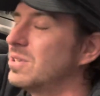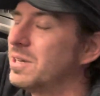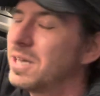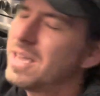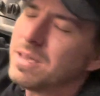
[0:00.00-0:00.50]

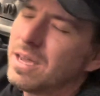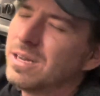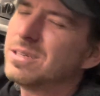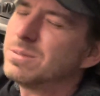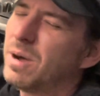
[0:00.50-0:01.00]
and it
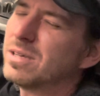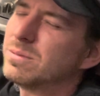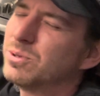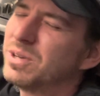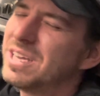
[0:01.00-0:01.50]
is
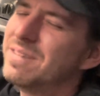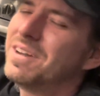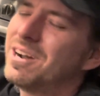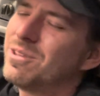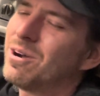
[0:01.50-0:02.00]
possible, even
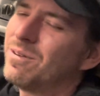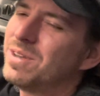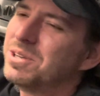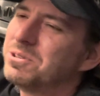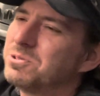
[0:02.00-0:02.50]
in the RV
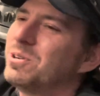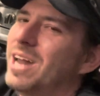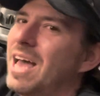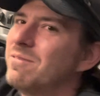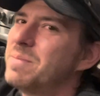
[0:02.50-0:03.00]
industry, to
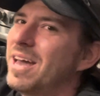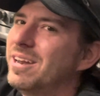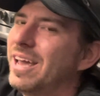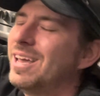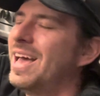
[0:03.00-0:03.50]
have a bad
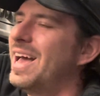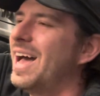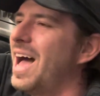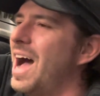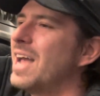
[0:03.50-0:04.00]
day.
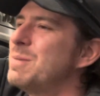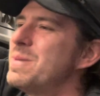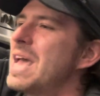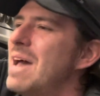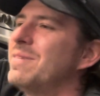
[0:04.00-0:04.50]
I can be
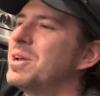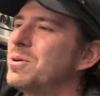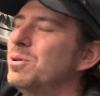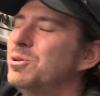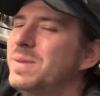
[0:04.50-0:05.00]
having a
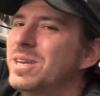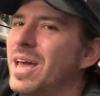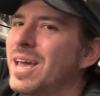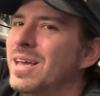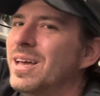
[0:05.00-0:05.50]
gloomy
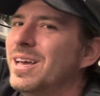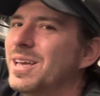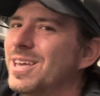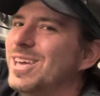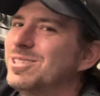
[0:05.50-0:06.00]
day,
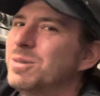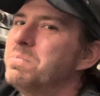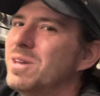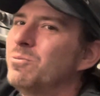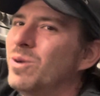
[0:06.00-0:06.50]
get to
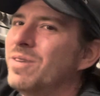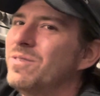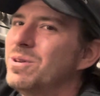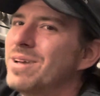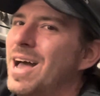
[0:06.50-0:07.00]
meet one of
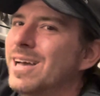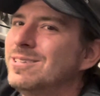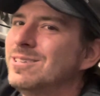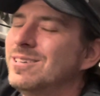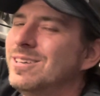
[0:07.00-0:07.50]
you
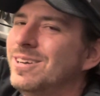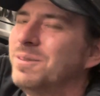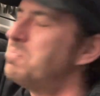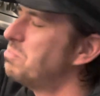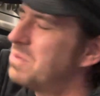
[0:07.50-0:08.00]
guys,
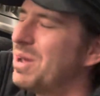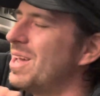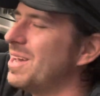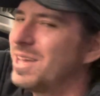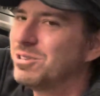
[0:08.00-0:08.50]

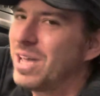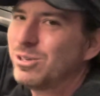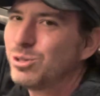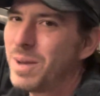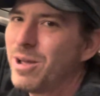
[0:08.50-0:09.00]
it could change
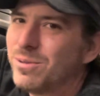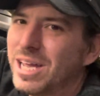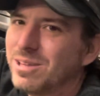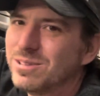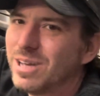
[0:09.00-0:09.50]
my whole
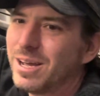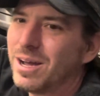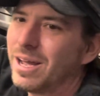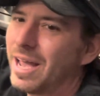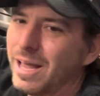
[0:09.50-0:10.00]
day.
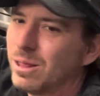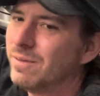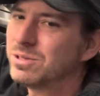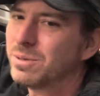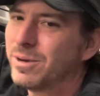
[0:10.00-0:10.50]
I love
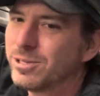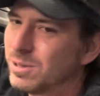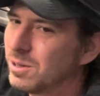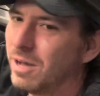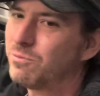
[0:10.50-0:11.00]
it so much.
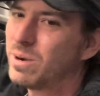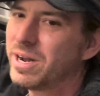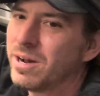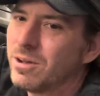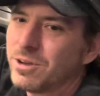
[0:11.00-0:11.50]
Love
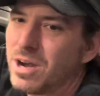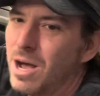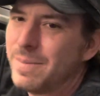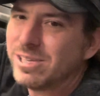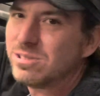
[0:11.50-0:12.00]
reading all your
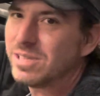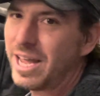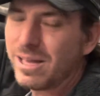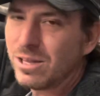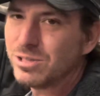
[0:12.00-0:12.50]
comments. Today
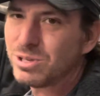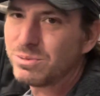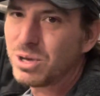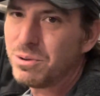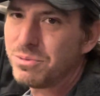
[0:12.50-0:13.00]
at lunch I was
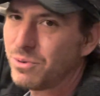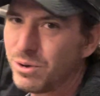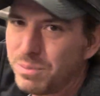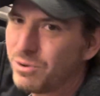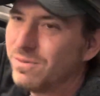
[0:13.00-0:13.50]
going through and
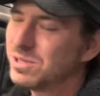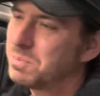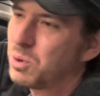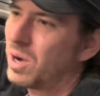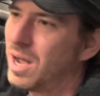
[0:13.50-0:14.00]
approving some
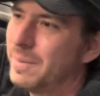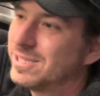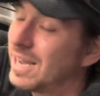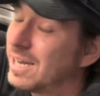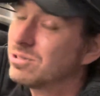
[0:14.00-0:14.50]
more comments. I
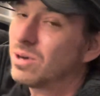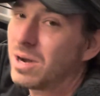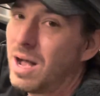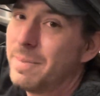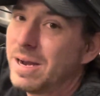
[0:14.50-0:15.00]
got to start
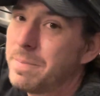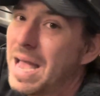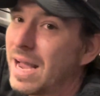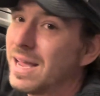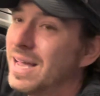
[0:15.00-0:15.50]
commenting back.